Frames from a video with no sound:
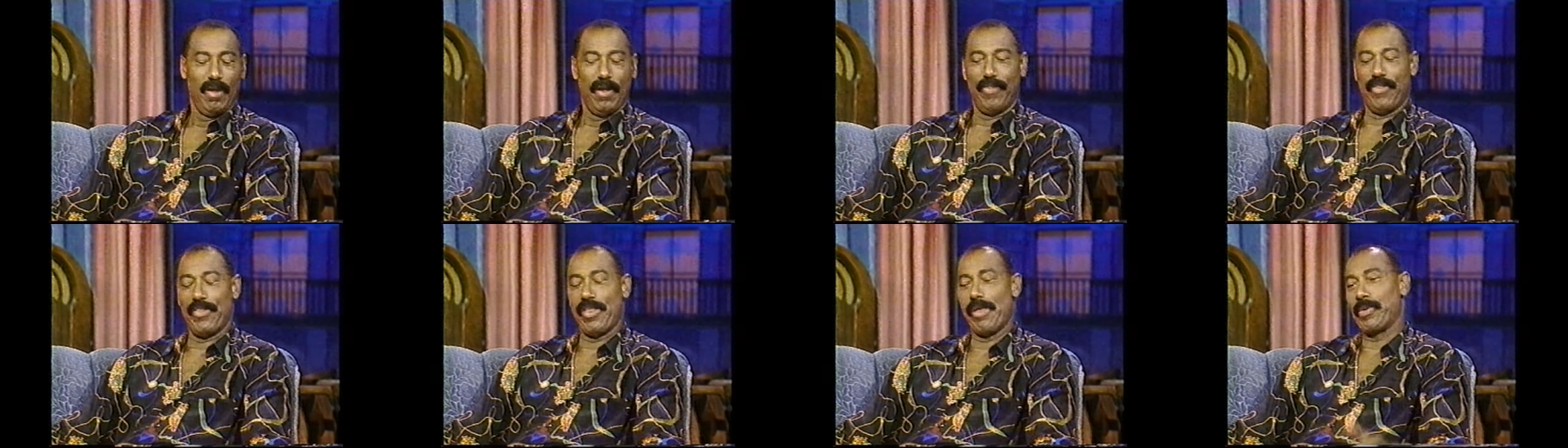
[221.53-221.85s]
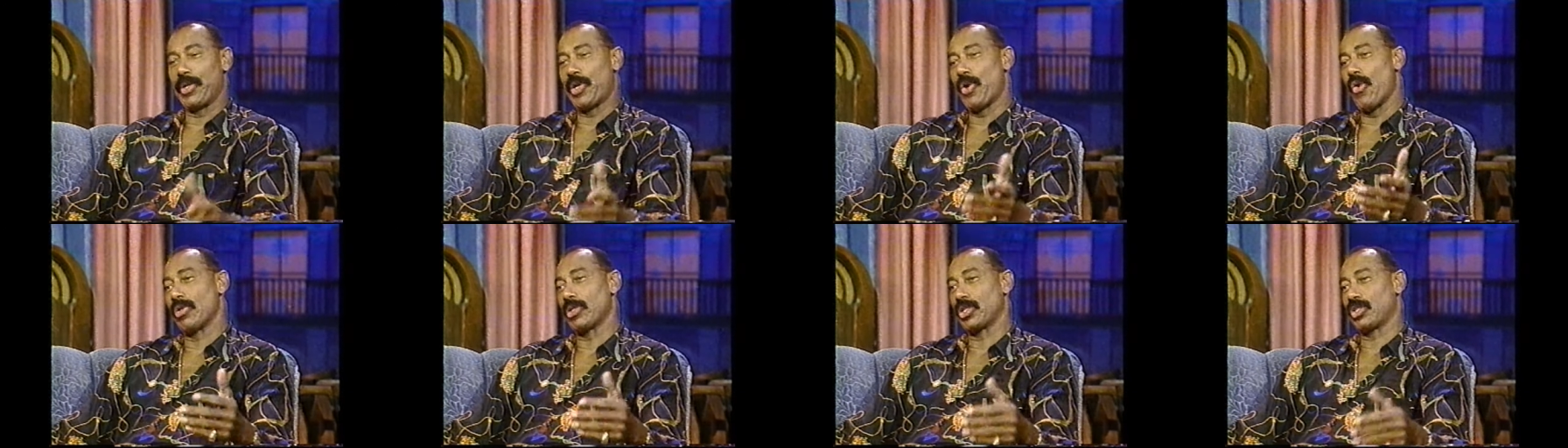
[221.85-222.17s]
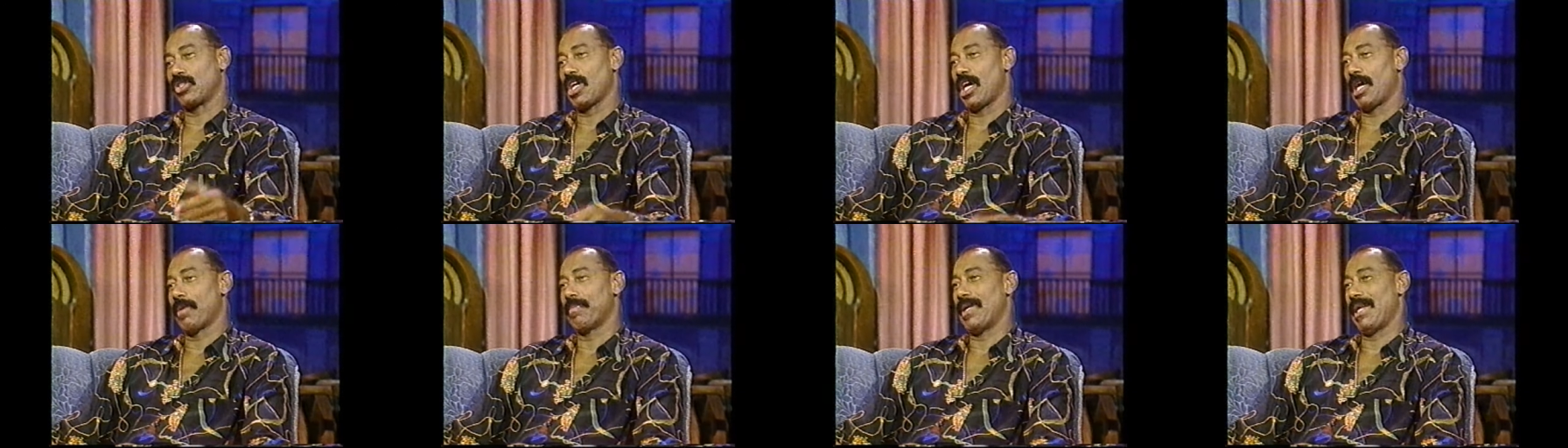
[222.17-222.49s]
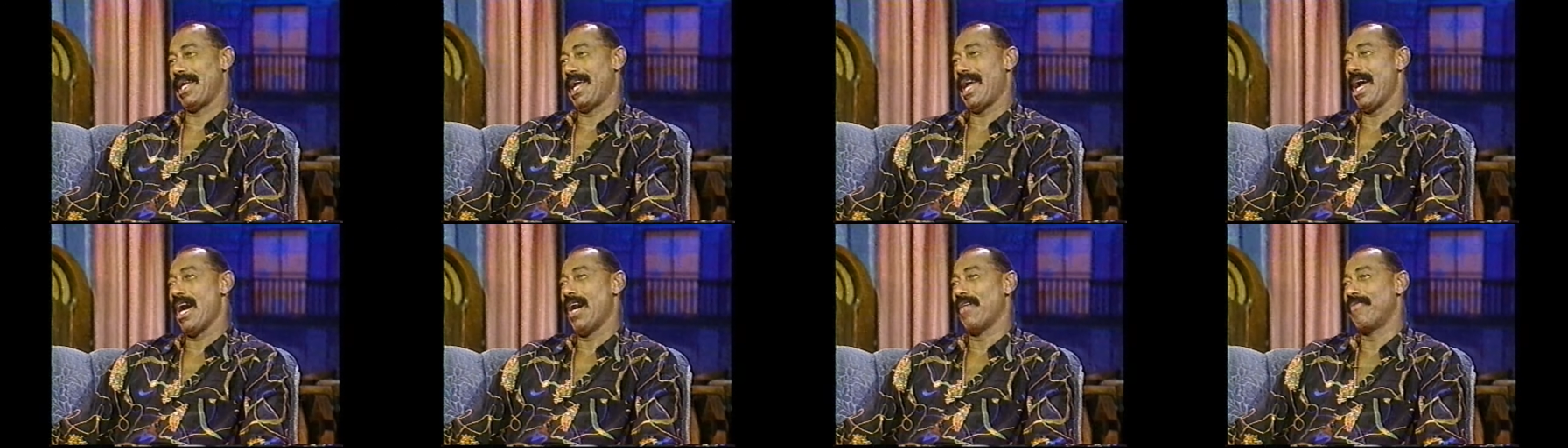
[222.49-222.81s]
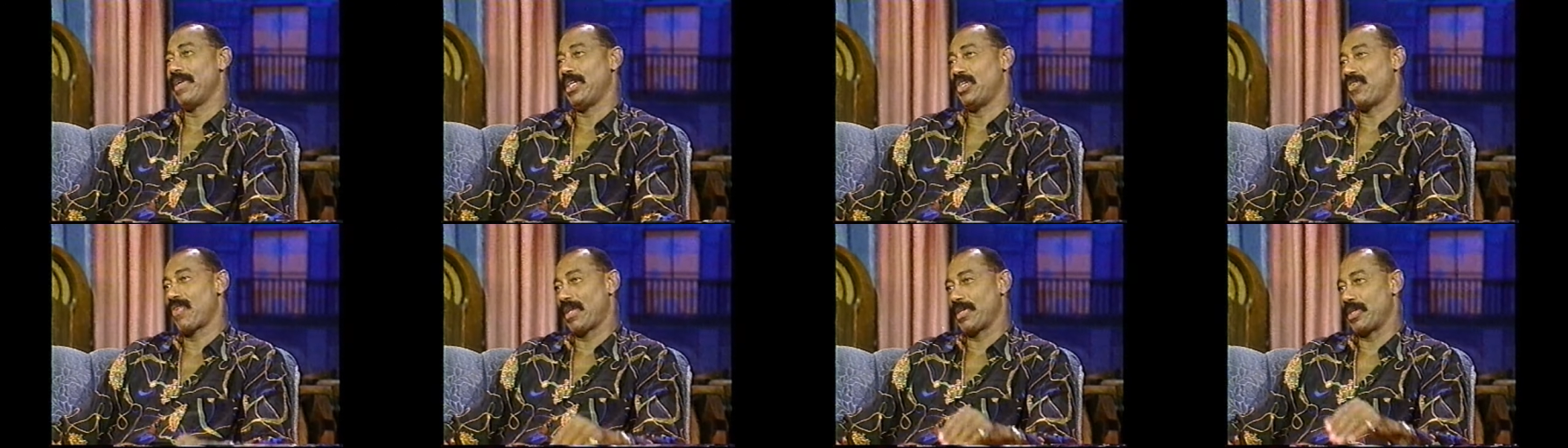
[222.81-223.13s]
And then they would go on to talk about how
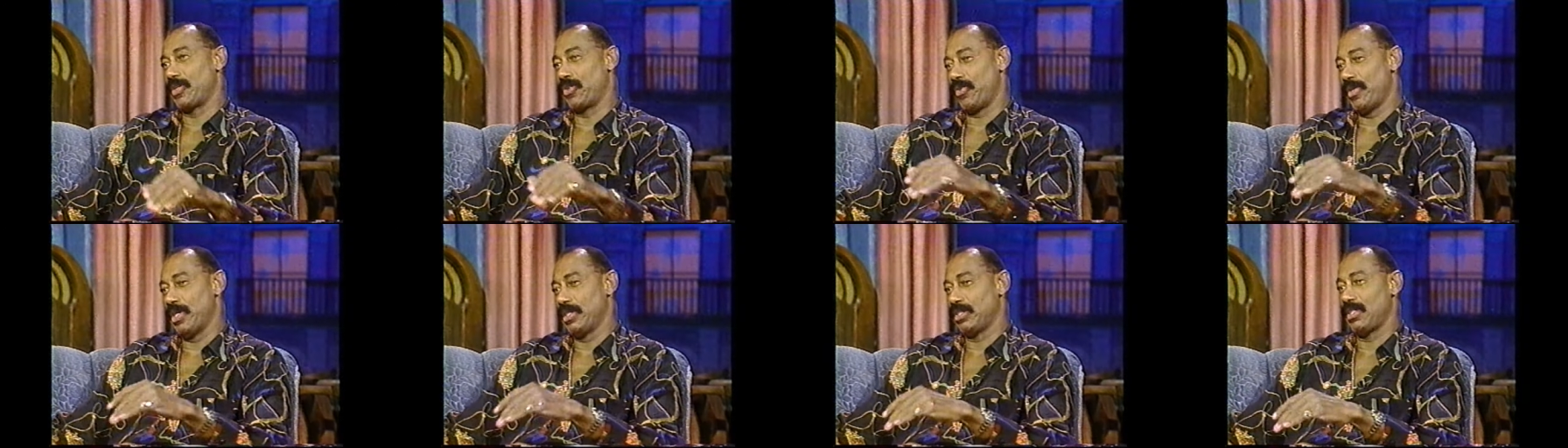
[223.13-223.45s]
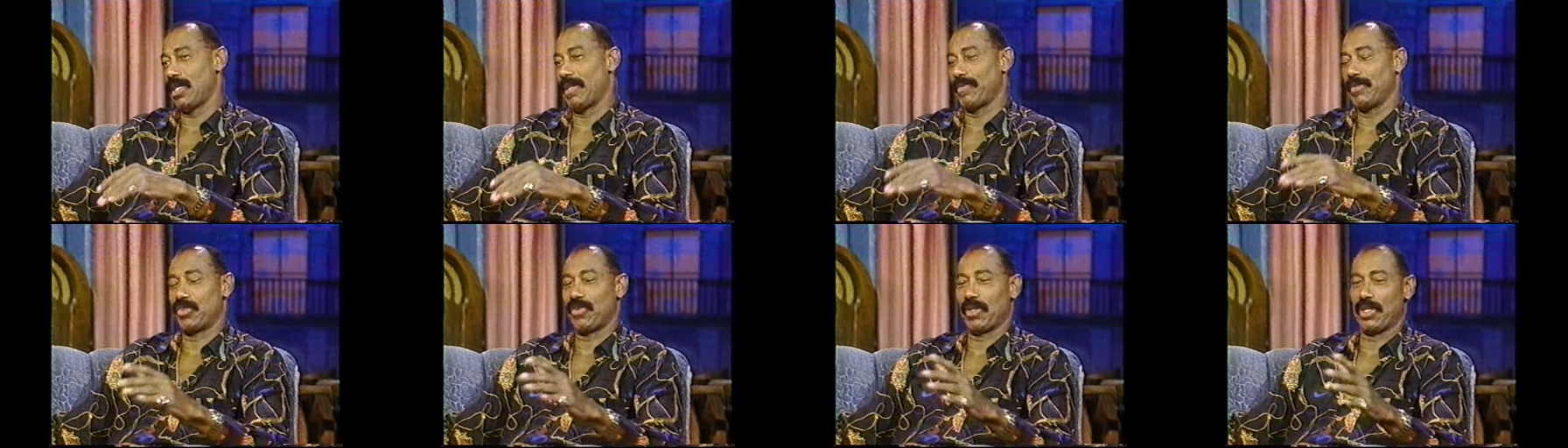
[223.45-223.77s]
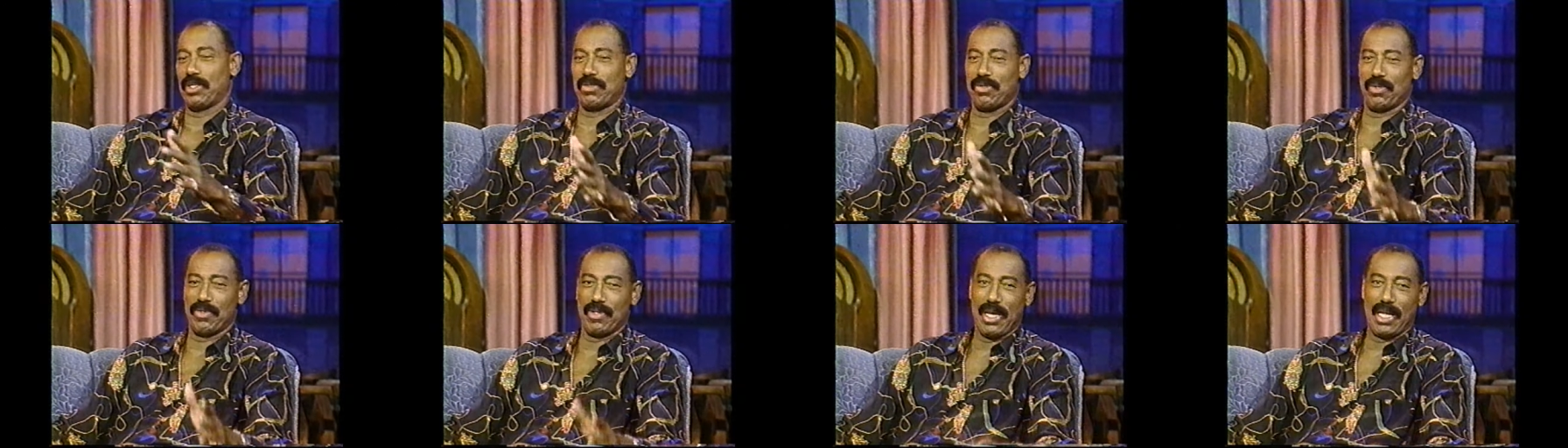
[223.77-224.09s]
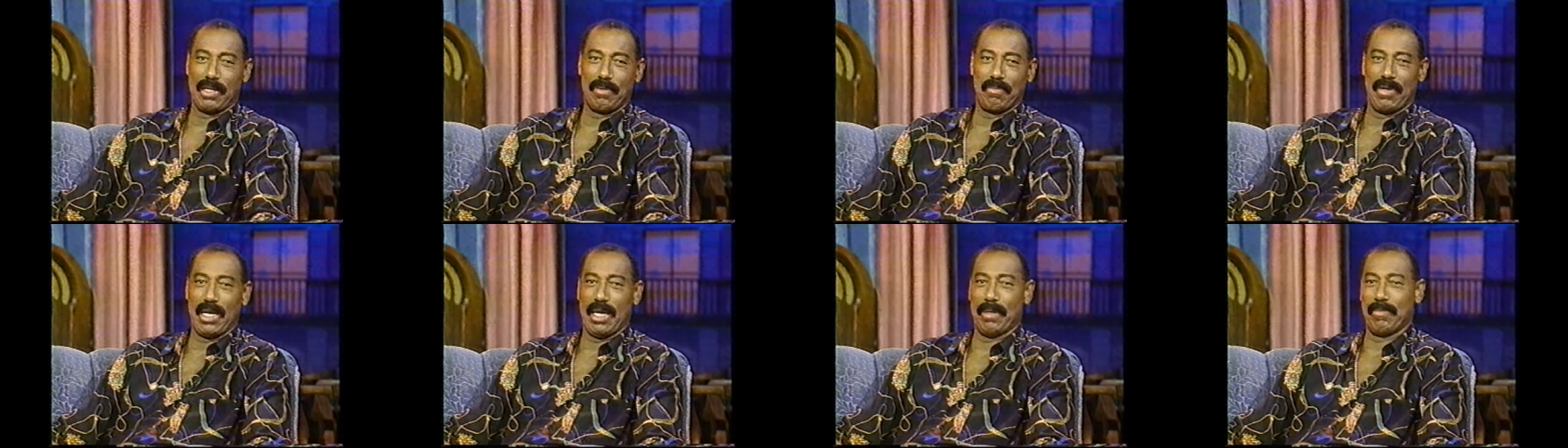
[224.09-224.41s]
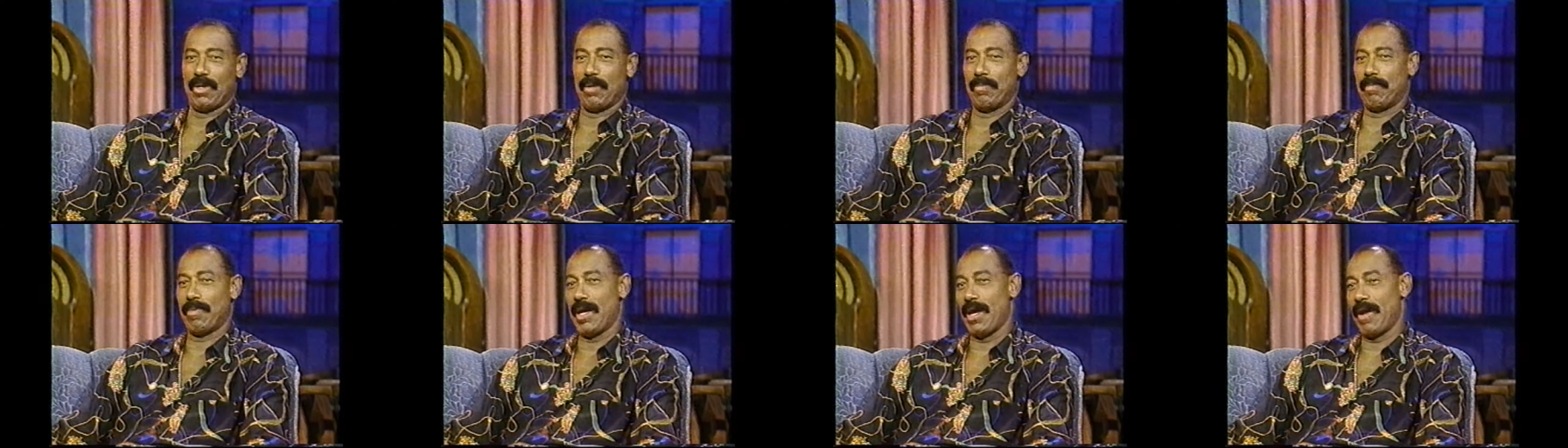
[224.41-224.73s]
they try to do this and how they try to do that and blah,
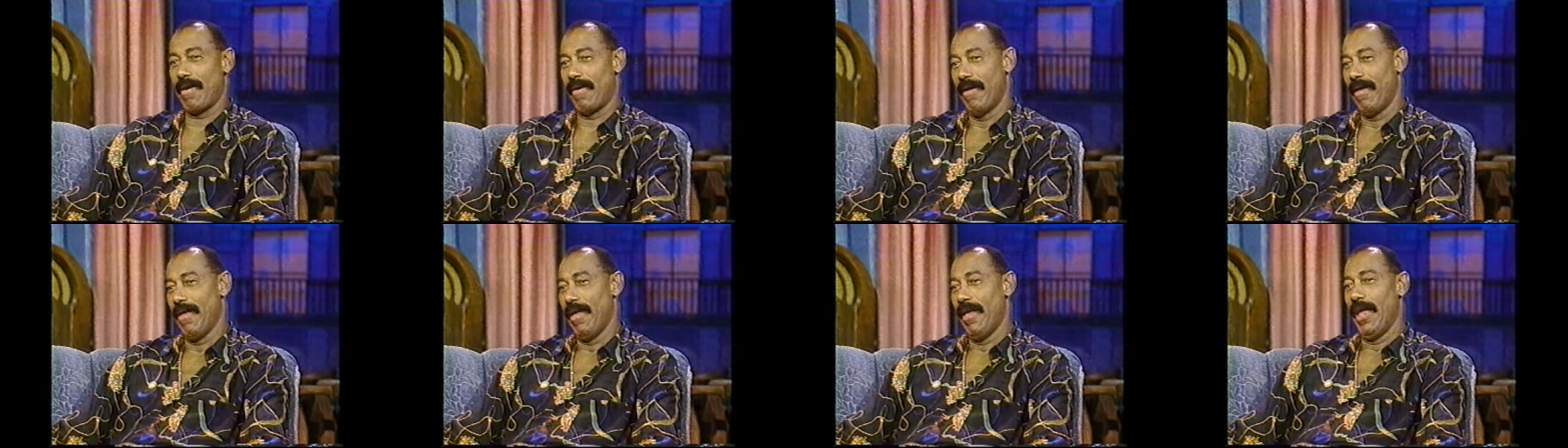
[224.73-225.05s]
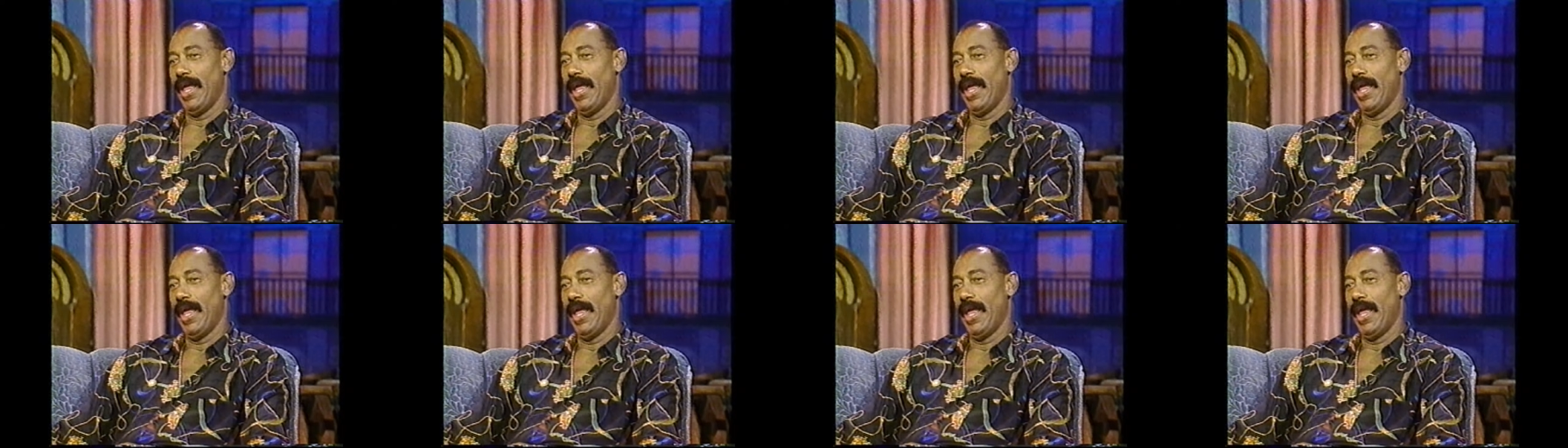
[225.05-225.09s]
blah, blah.